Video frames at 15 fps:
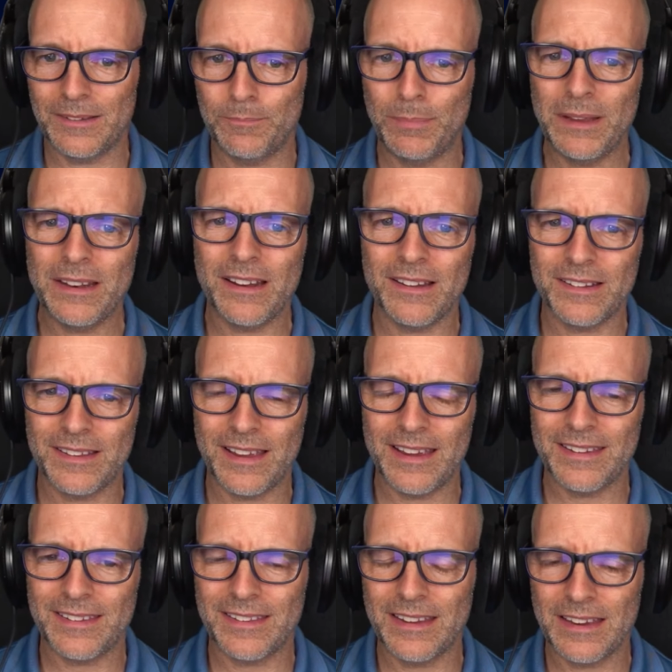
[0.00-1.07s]
Beta
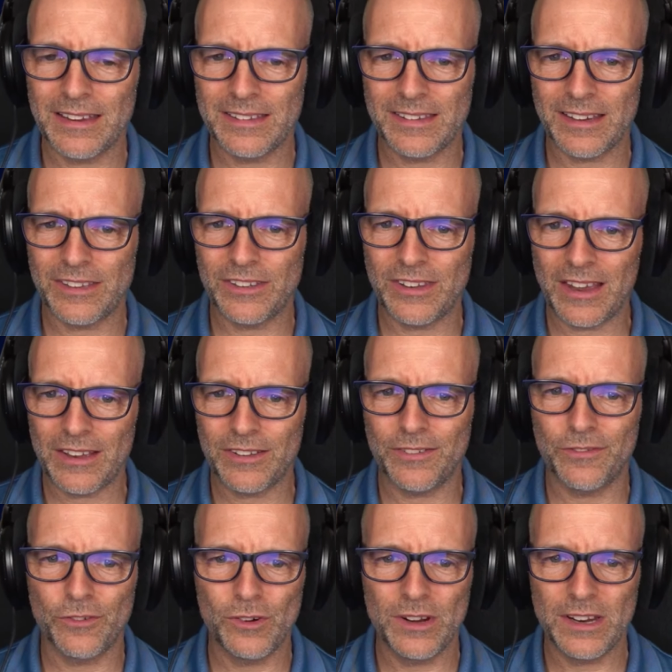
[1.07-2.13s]
testing
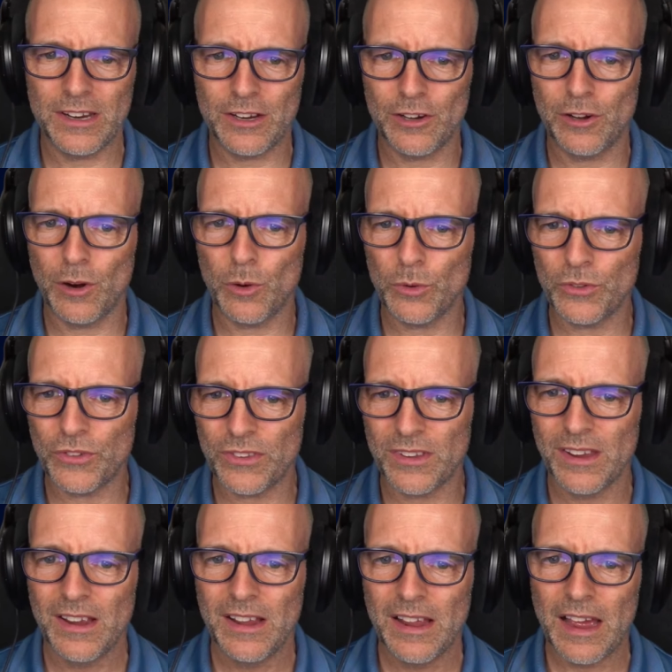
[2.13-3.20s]
successfully closed.